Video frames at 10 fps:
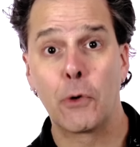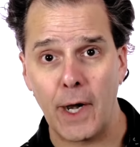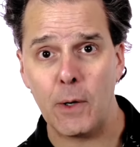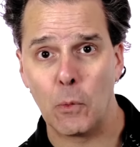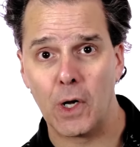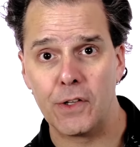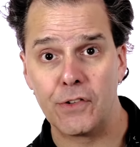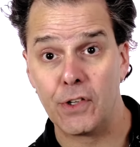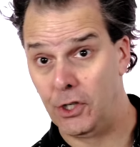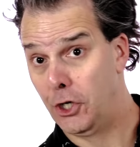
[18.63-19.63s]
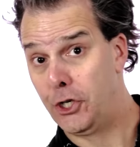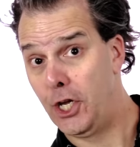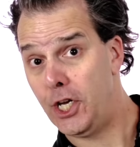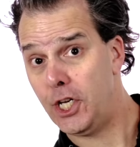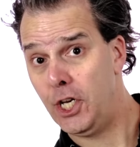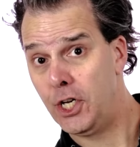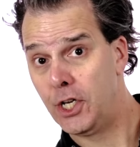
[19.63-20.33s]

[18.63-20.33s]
great ones. You dig?